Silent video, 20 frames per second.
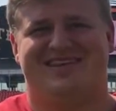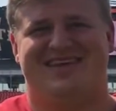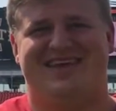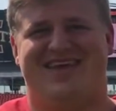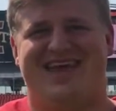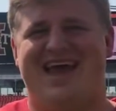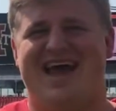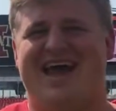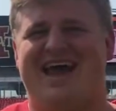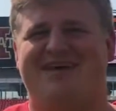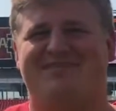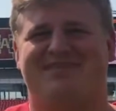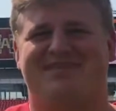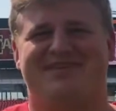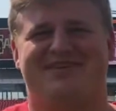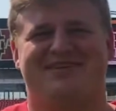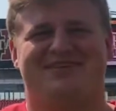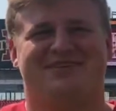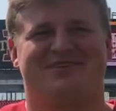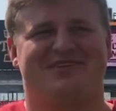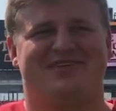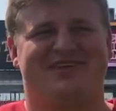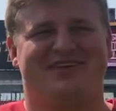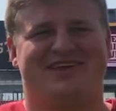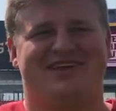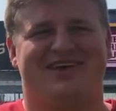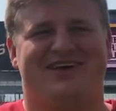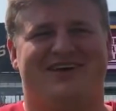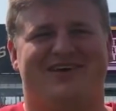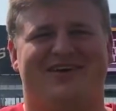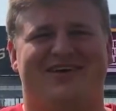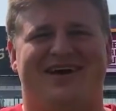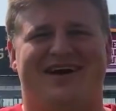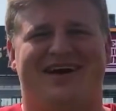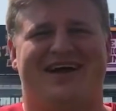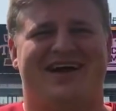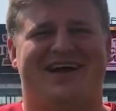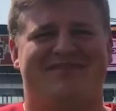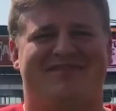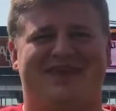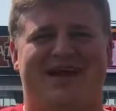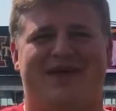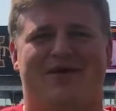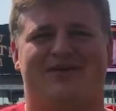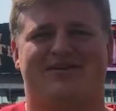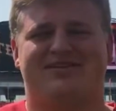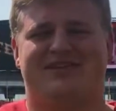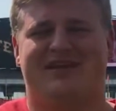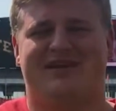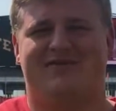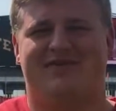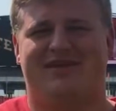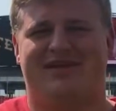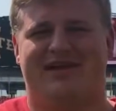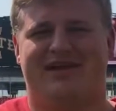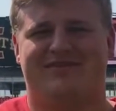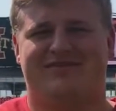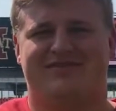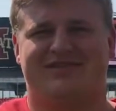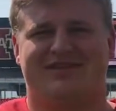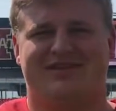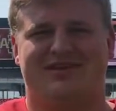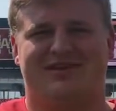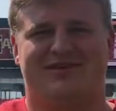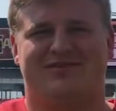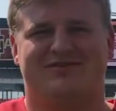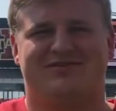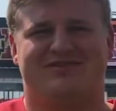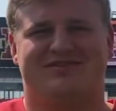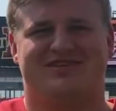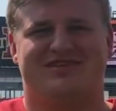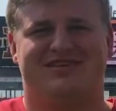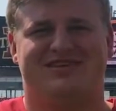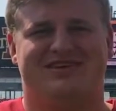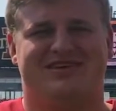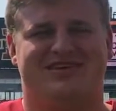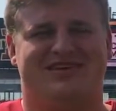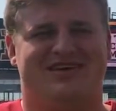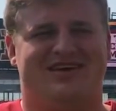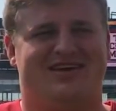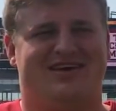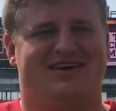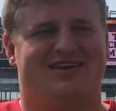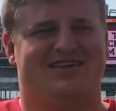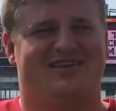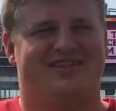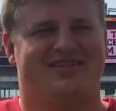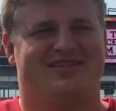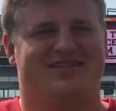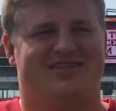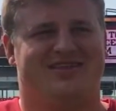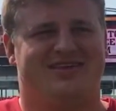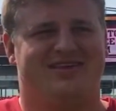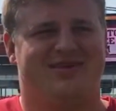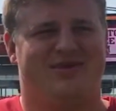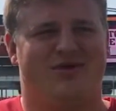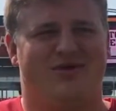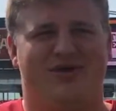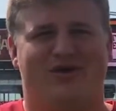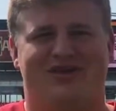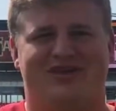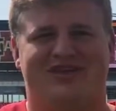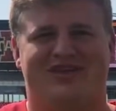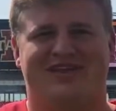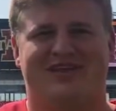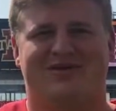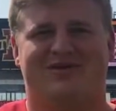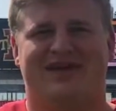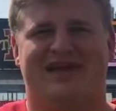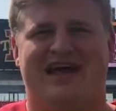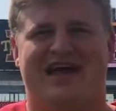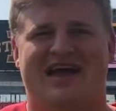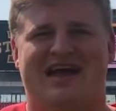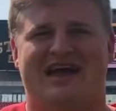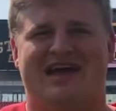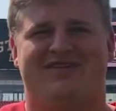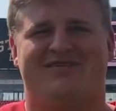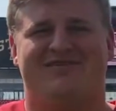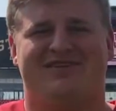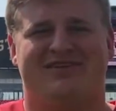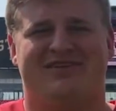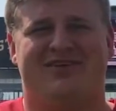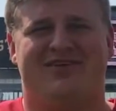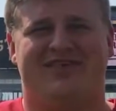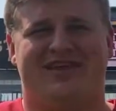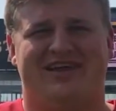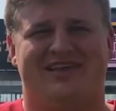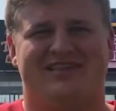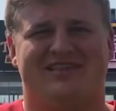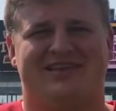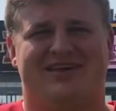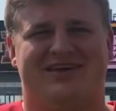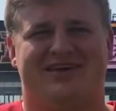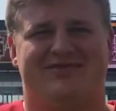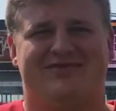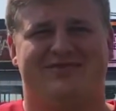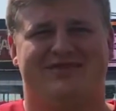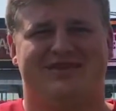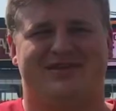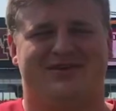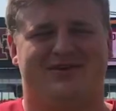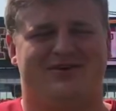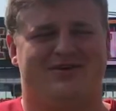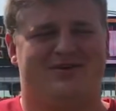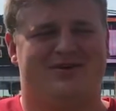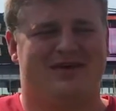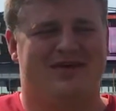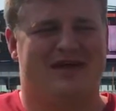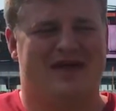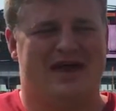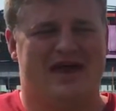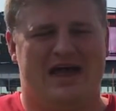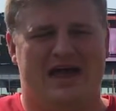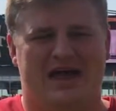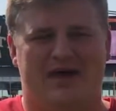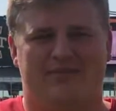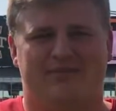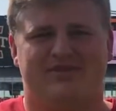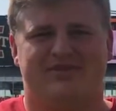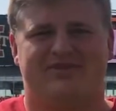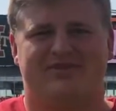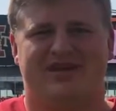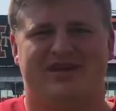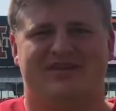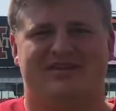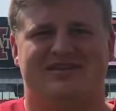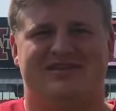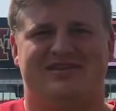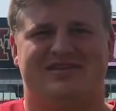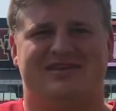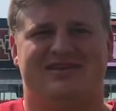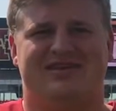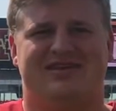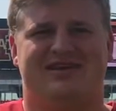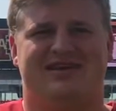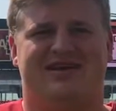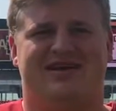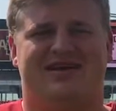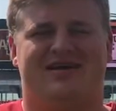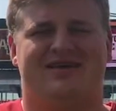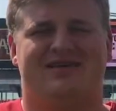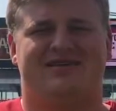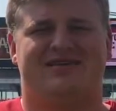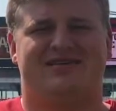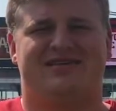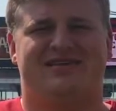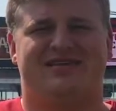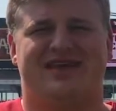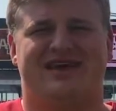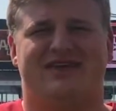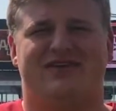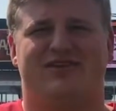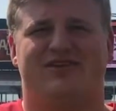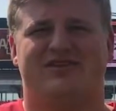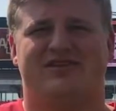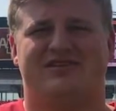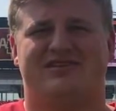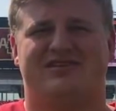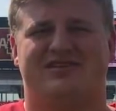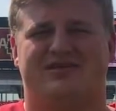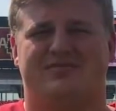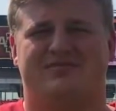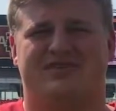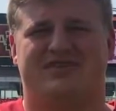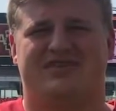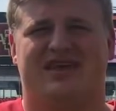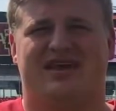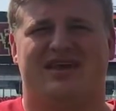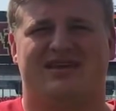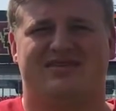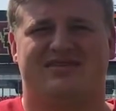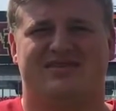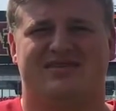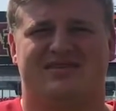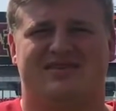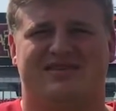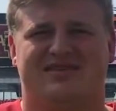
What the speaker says: Yeah, absolutely. You know, every Iowa State fan obviously knows the loyalty that we have and all that stuff, so it's great to see that turn into some success.